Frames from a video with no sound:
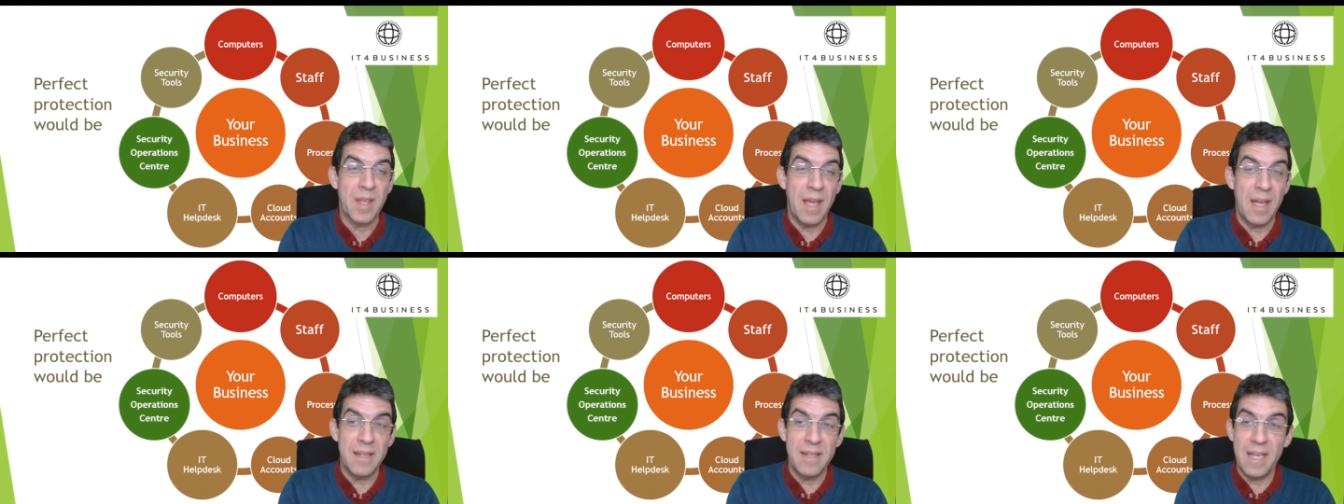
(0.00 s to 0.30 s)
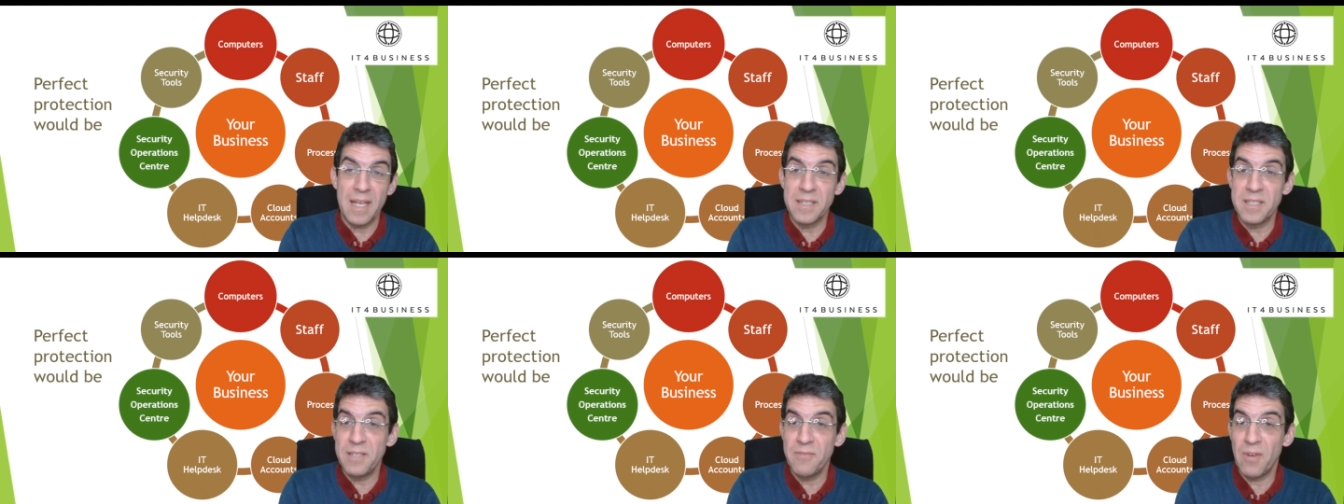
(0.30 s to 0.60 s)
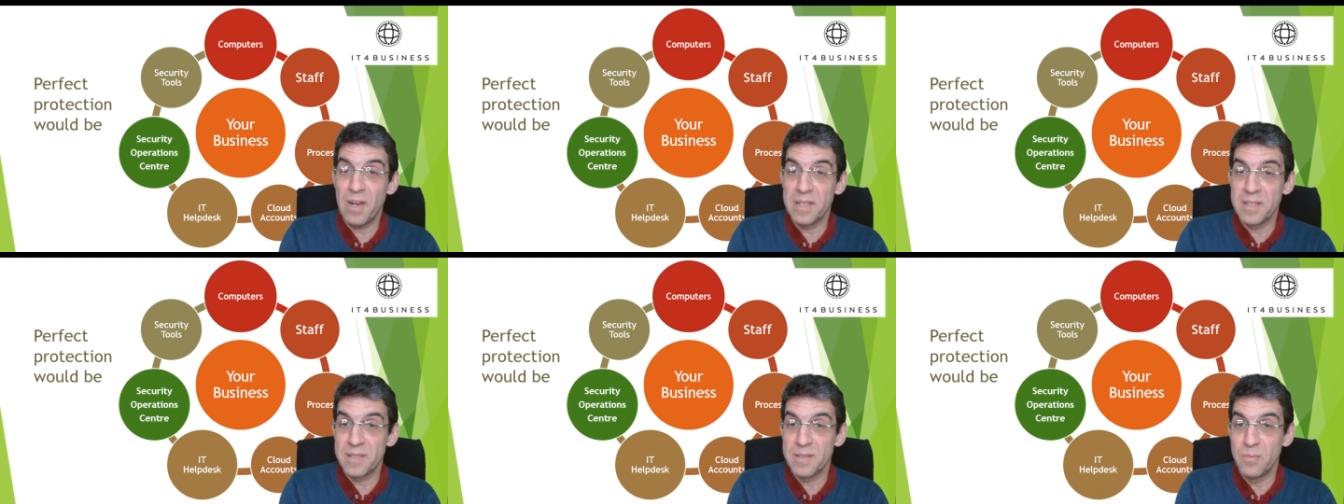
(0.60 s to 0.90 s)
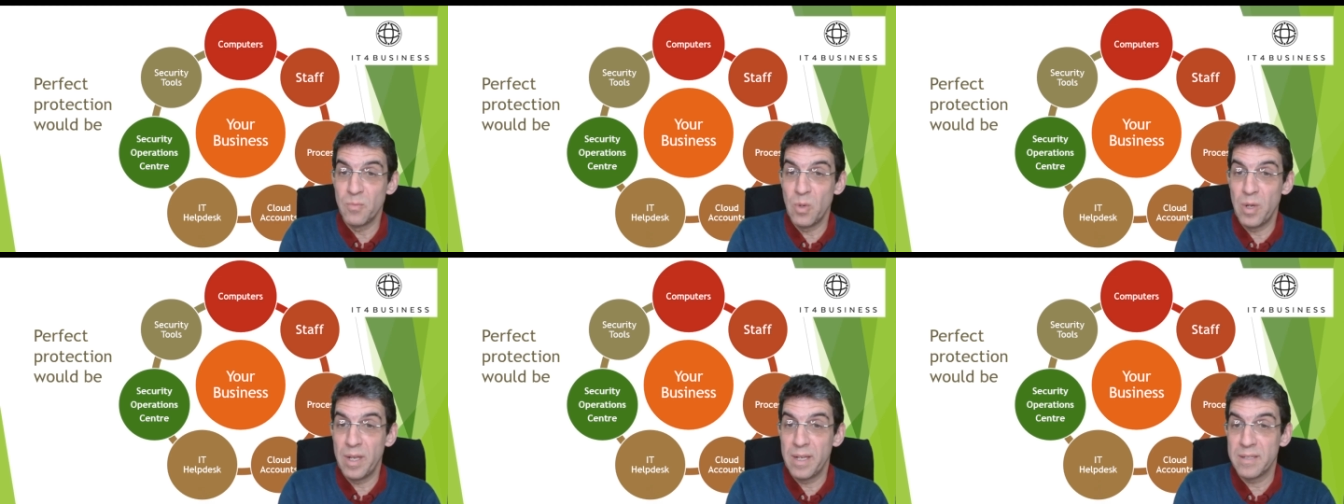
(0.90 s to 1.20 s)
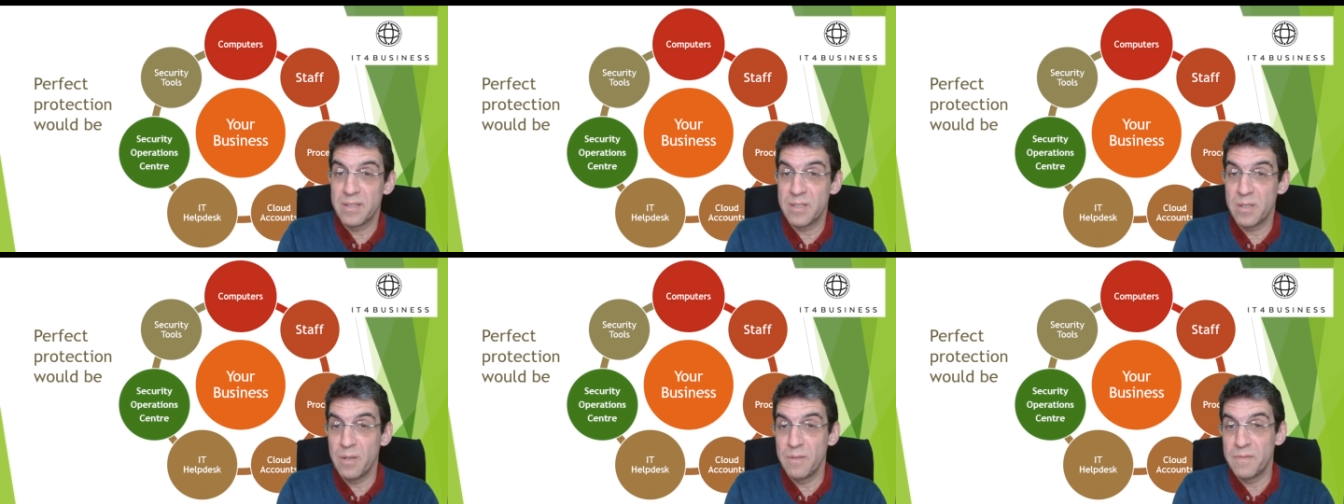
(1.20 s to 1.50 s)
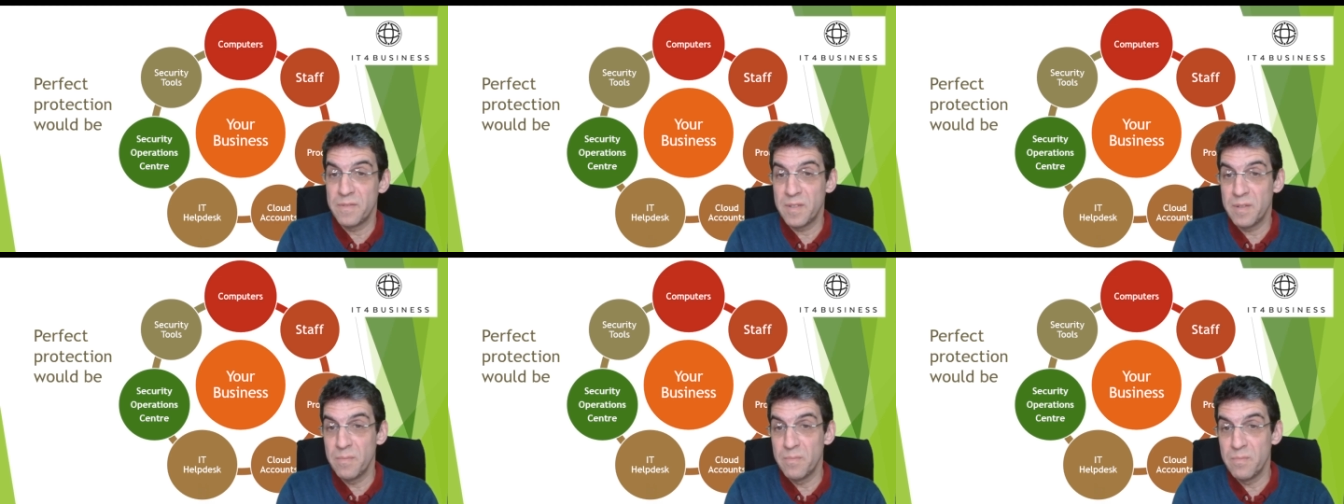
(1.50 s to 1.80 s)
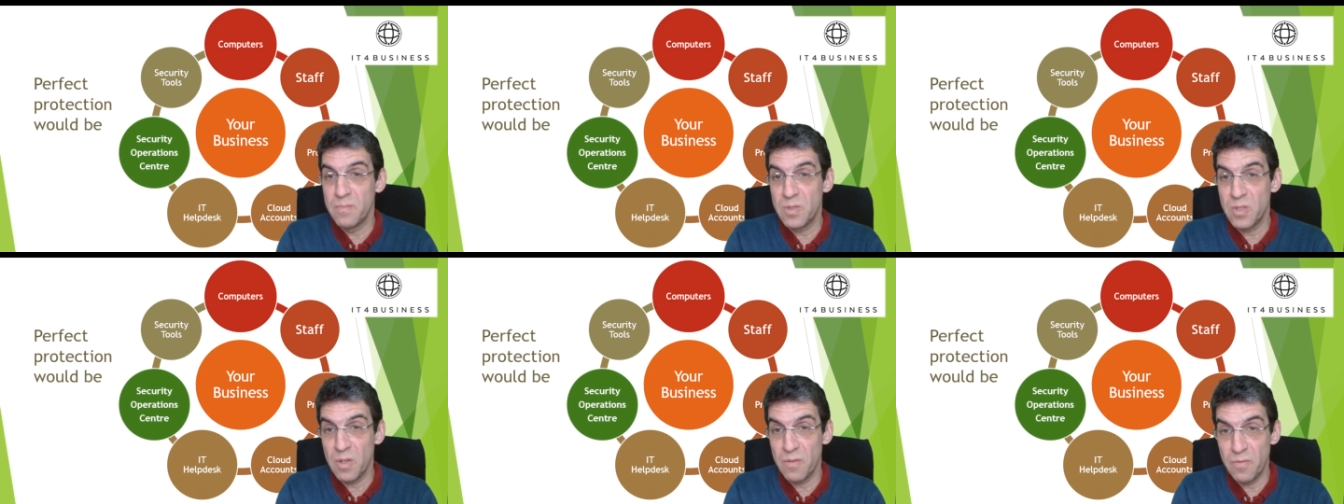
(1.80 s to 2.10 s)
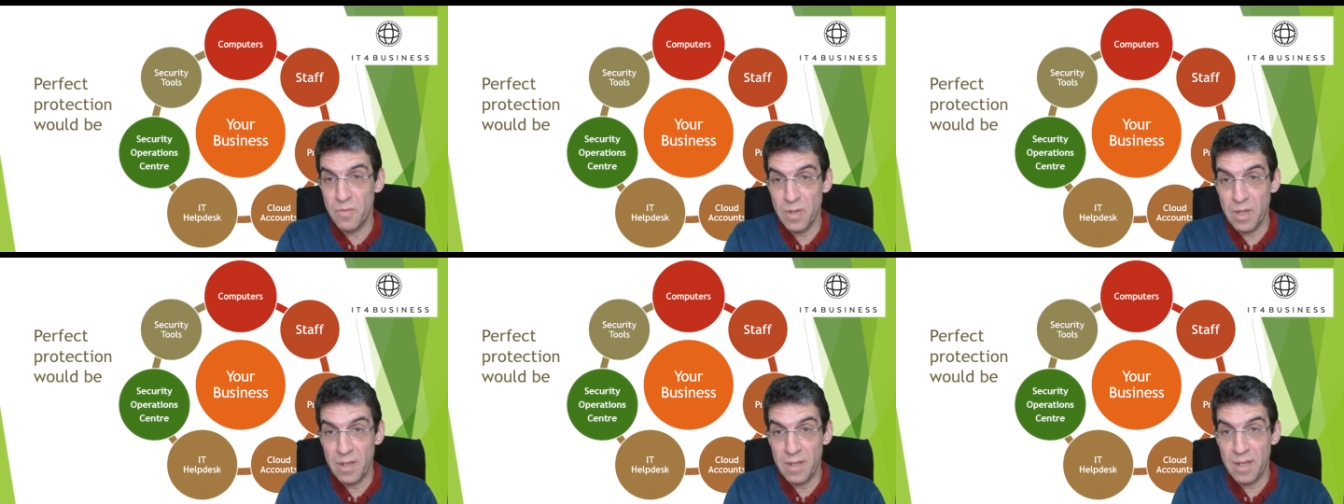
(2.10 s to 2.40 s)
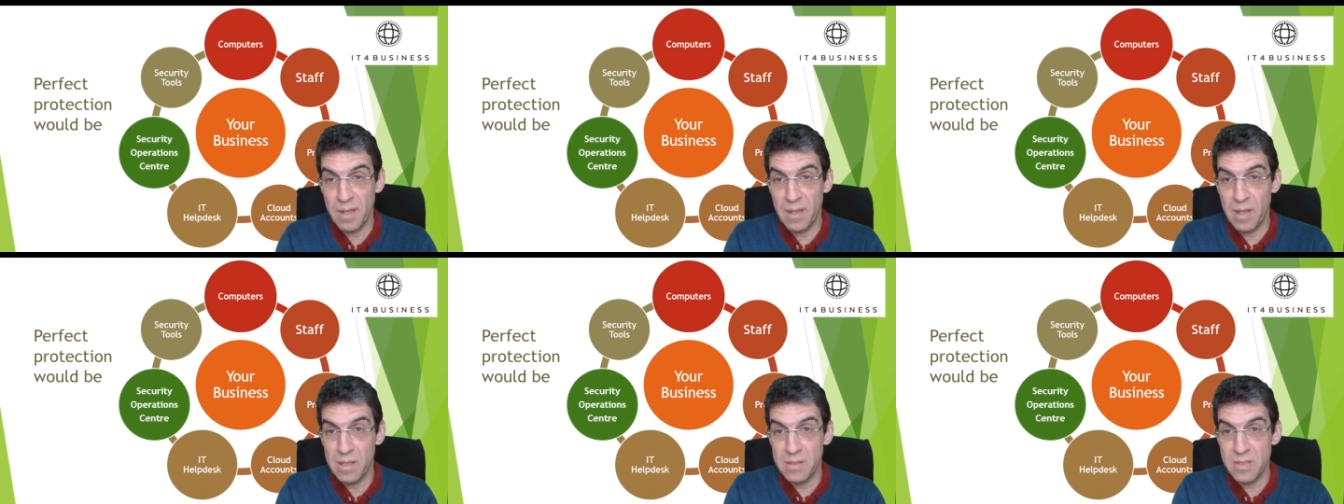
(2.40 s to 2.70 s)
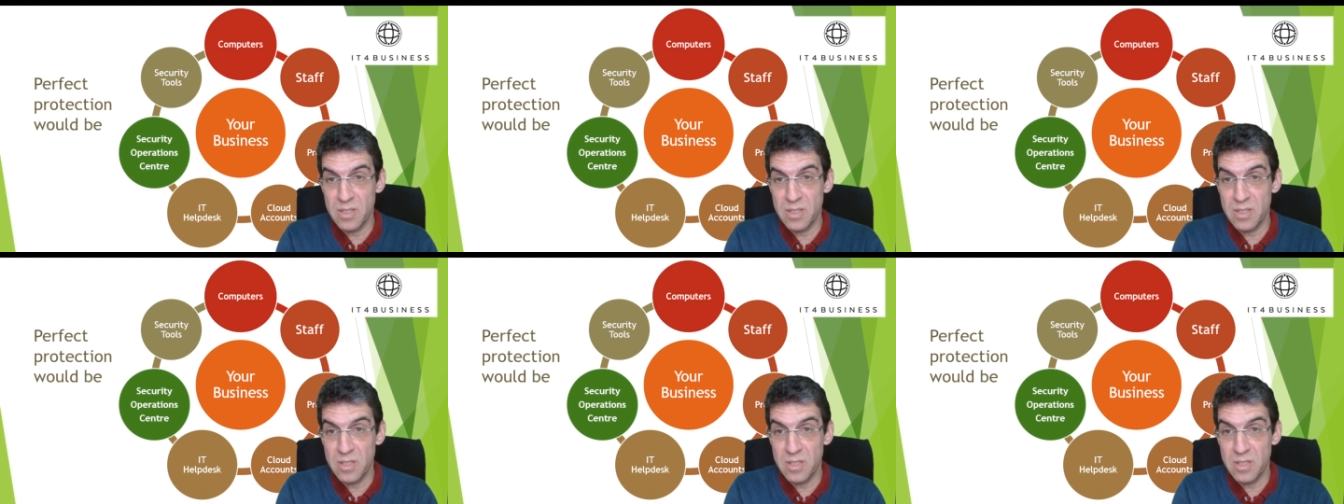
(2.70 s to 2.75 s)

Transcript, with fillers: and the anti-ransomware. So if some software